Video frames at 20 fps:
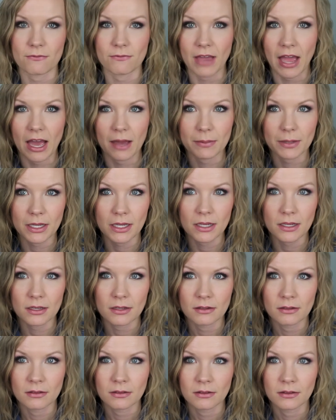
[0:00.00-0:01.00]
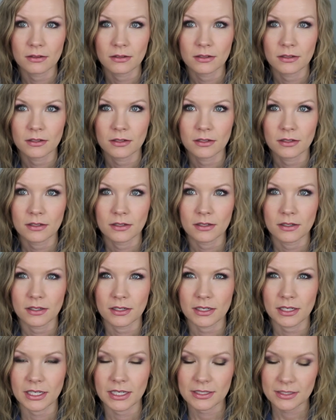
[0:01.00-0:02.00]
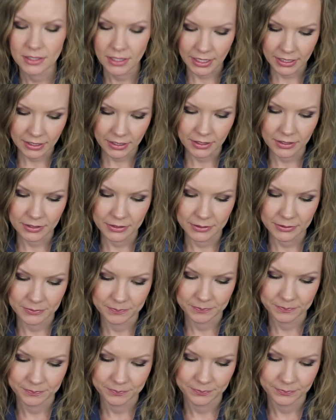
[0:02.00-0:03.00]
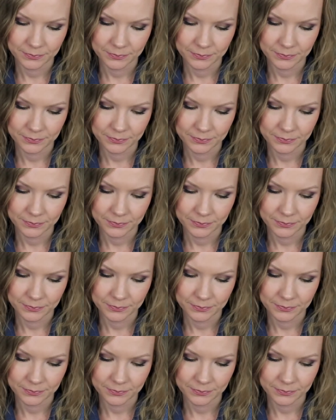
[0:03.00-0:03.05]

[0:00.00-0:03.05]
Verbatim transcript: Fabby. It's like a...